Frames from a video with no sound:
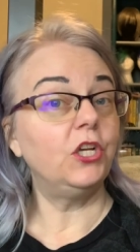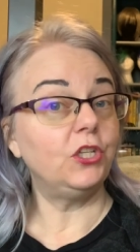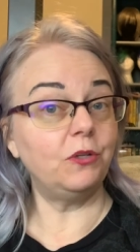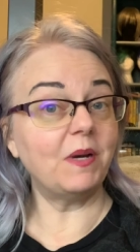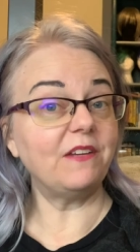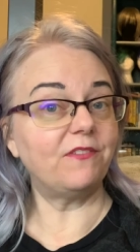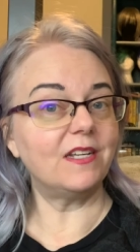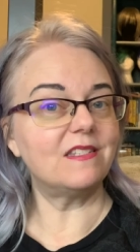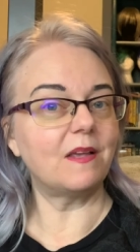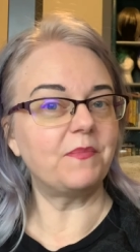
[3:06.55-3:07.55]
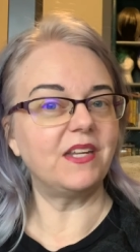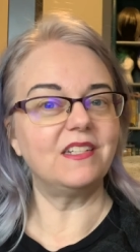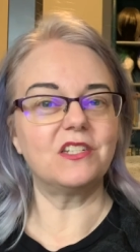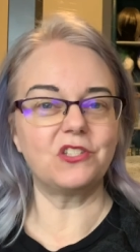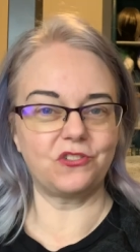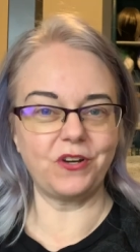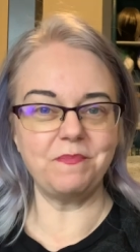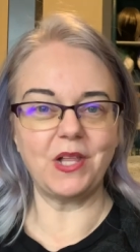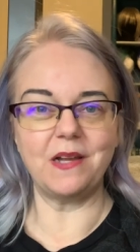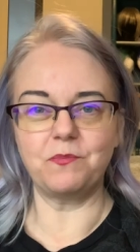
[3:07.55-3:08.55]
You might find something to
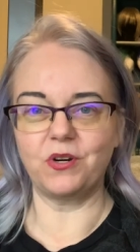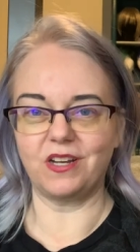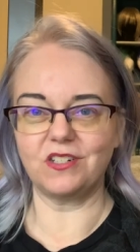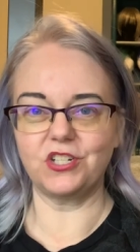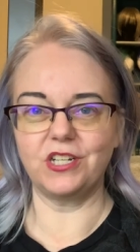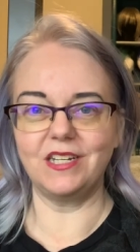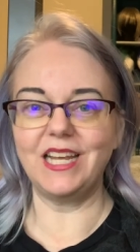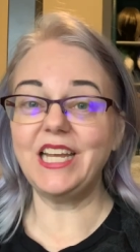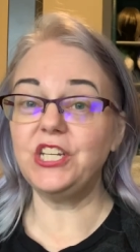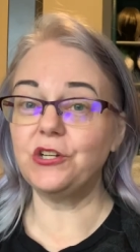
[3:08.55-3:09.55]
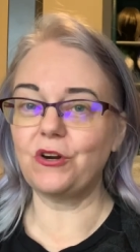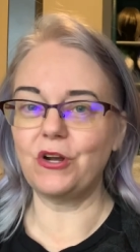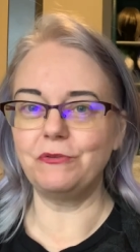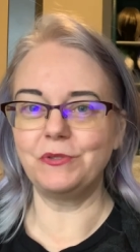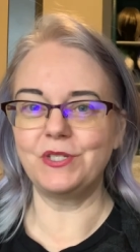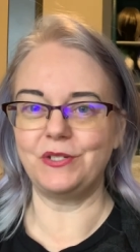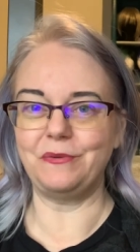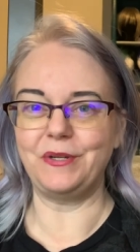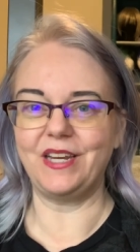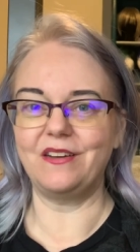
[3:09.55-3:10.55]
streamline production in your own
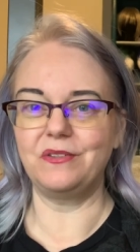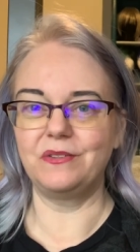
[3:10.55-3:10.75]
studio.